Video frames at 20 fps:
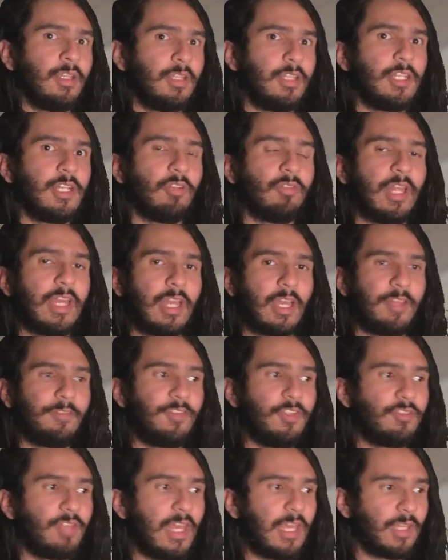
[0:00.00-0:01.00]
you know, like
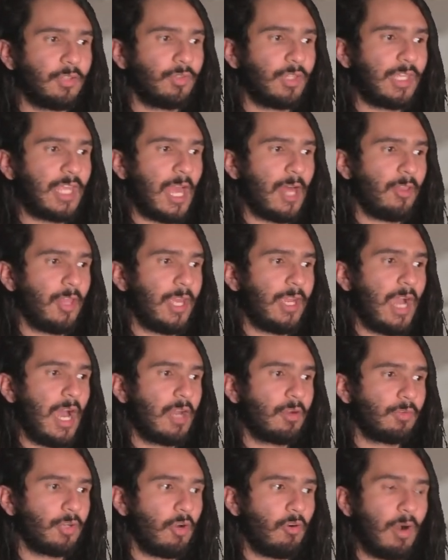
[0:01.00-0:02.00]
if you take a look at like,
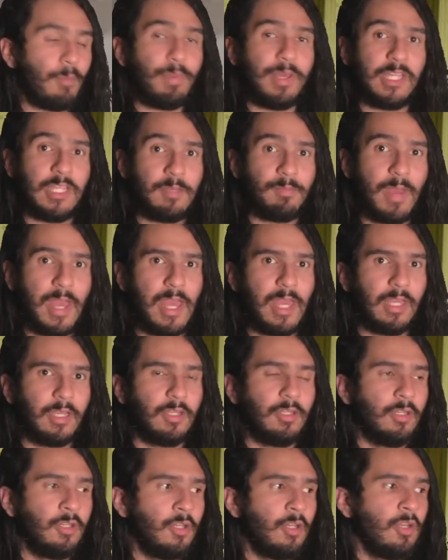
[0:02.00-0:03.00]
I don't know, a piggy
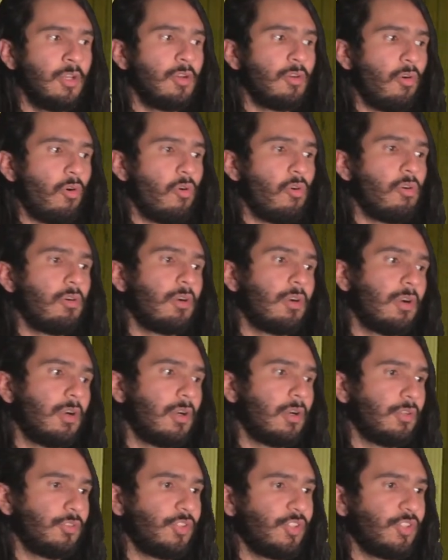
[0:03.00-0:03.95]
bank or